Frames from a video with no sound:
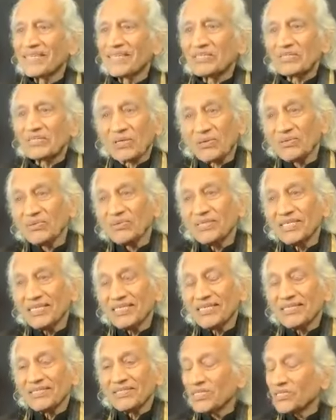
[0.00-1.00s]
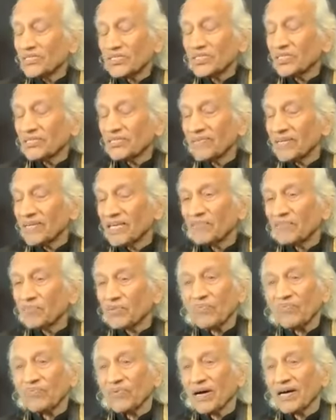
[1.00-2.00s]
So this is a very
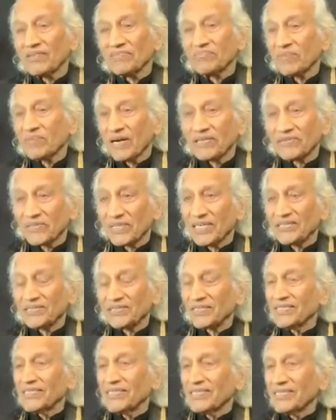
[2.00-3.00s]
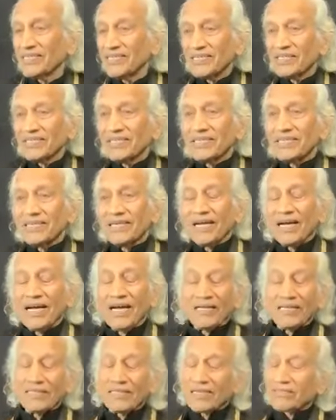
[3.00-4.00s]
profound process.
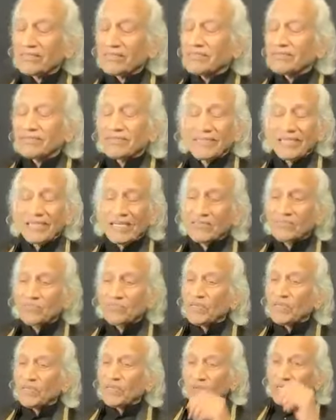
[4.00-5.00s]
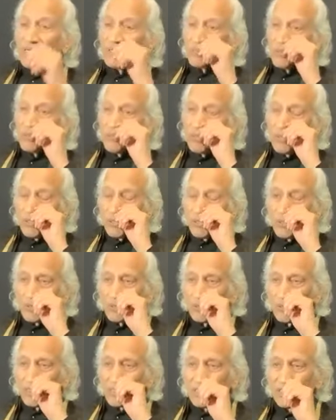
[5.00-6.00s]
And I think people who go
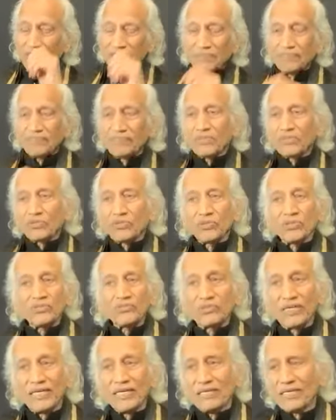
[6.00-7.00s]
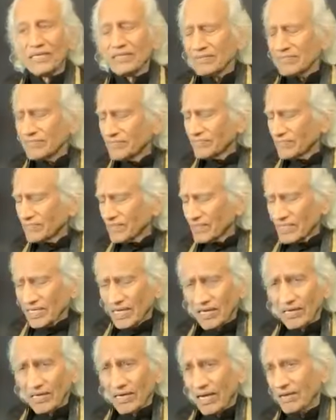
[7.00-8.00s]
through it, through the training,
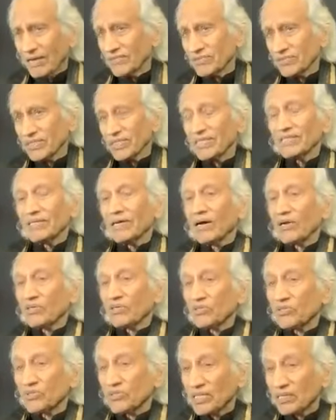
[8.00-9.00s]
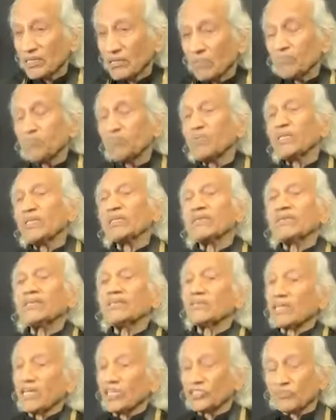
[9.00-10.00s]
their lives are completely
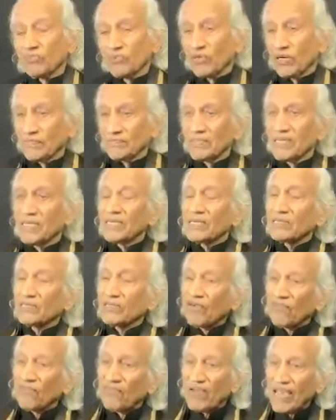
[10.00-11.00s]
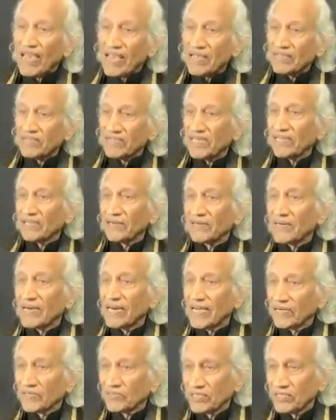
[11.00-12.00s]
transformed. The way they
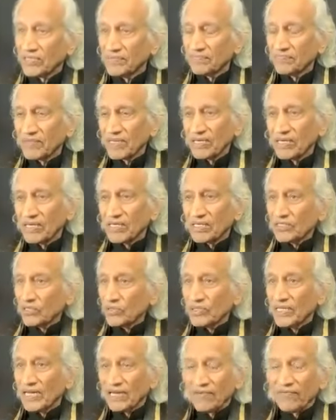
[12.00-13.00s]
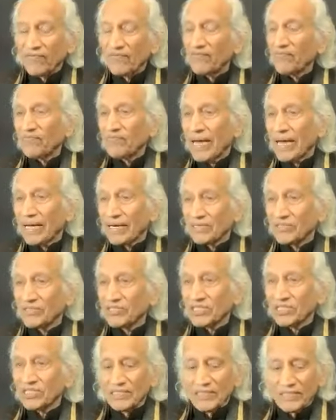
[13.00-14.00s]
relate to their
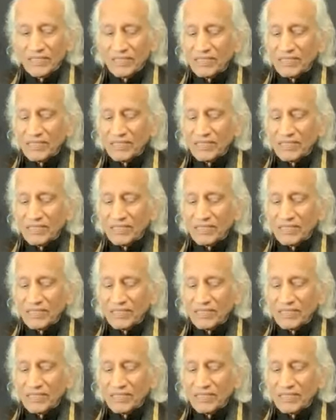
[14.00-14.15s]
parents,